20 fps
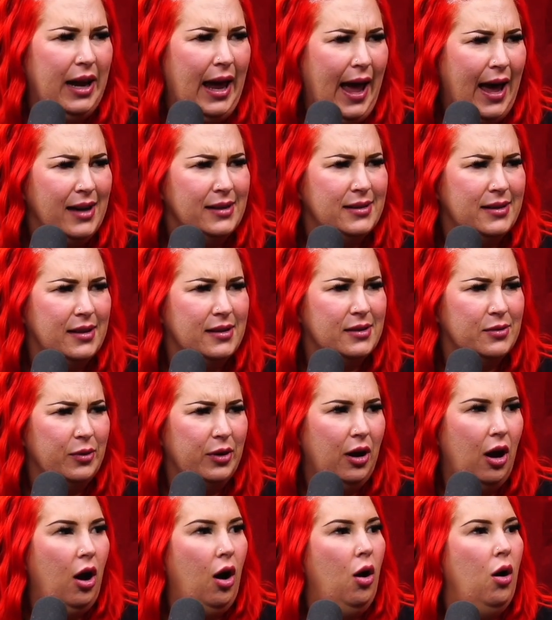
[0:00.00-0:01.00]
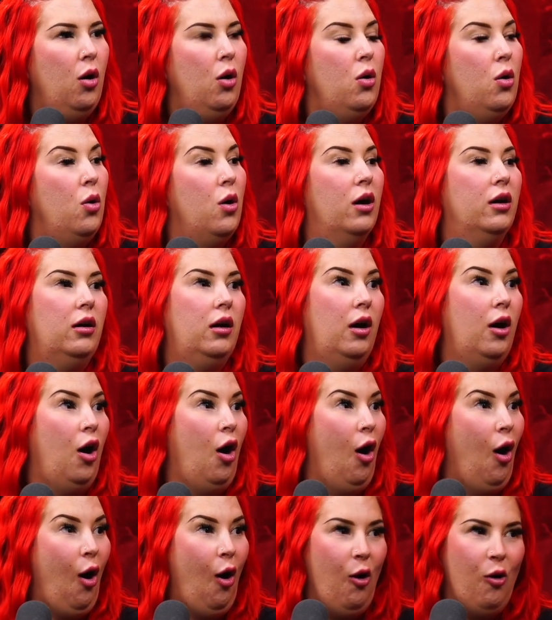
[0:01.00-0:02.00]
asked us one. Oh
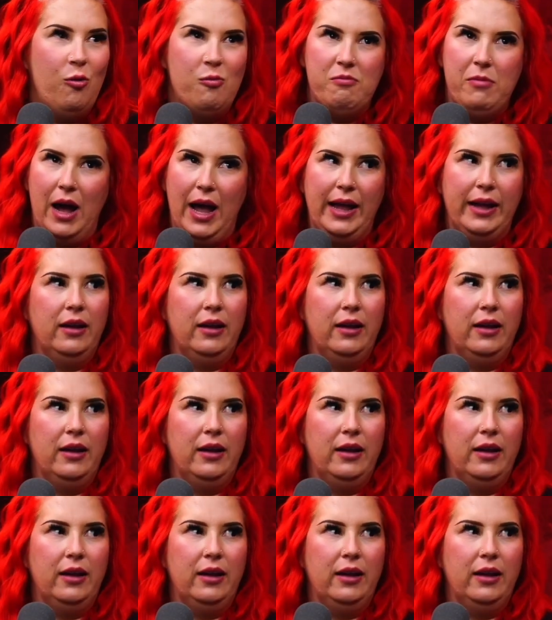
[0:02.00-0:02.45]
my gosh.